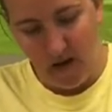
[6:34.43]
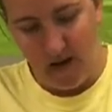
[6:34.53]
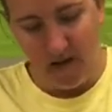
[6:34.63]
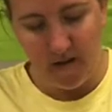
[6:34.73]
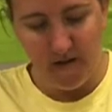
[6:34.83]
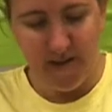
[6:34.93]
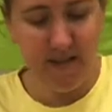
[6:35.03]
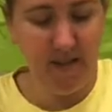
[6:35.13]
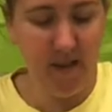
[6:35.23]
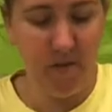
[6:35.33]
The reason
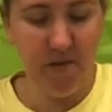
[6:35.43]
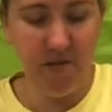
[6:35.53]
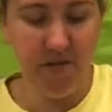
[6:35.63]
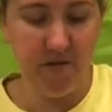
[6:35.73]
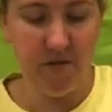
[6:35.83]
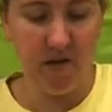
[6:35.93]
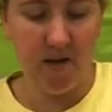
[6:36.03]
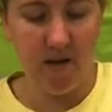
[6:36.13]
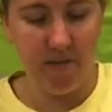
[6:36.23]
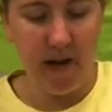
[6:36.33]
that we do
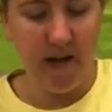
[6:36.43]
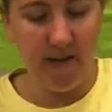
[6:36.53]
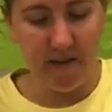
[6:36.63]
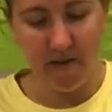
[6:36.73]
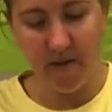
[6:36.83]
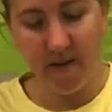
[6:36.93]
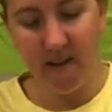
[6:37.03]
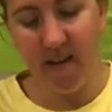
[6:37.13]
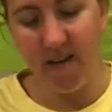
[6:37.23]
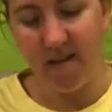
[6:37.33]
the polyacrylic
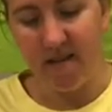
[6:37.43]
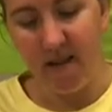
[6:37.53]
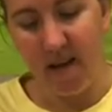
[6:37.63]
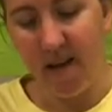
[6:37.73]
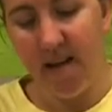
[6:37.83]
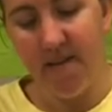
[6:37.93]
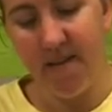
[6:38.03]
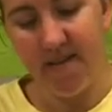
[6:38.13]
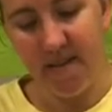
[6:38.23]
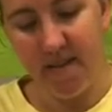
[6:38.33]
is so that it
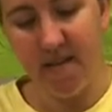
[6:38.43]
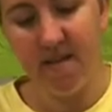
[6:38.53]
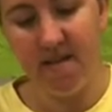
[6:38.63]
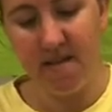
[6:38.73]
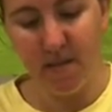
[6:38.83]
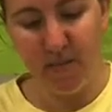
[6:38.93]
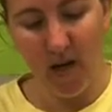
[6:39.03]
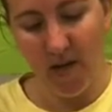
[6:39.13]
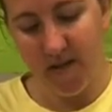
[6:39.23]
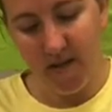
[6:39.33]
doesn't seep
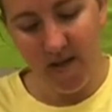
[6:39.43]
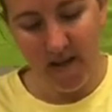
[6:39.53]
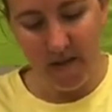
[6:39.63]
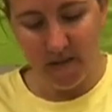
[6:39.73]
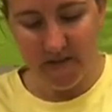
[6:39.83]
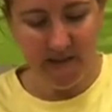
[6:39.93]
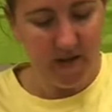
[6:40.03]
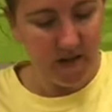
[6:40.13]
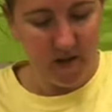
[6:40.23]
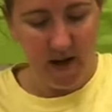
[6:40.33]
under. It will seal
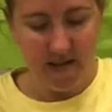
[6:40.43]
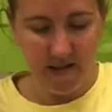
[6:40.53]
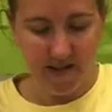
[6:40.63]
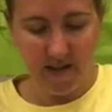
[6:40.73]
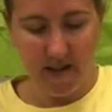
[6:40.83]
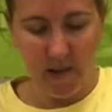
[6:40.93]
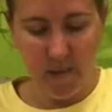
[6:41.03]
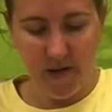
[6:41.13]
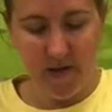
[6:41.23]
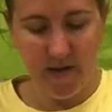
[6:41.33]
your edges a lot better.